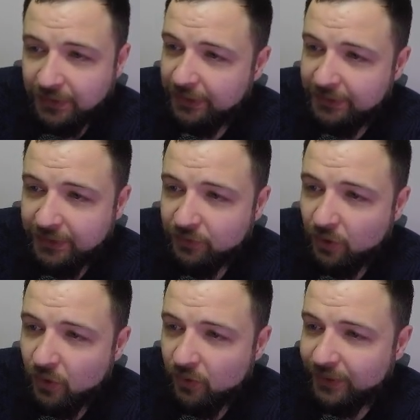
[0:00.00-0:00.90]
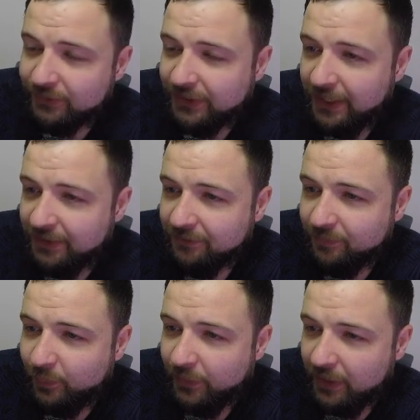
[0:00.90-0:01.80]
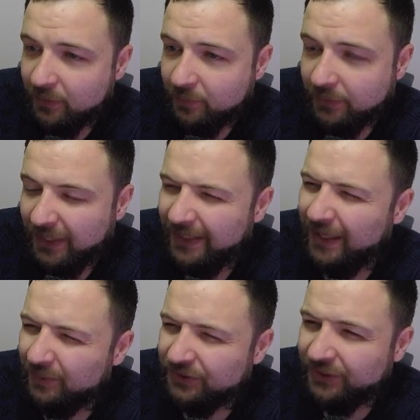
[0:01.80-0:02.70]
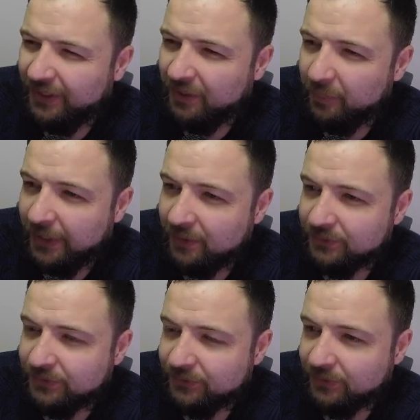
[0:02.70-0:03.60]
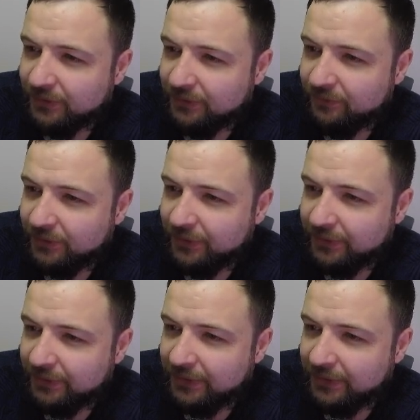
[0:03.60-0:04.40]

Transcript: It didn't hold. I was kind of probably, I was trading bounces on it, really.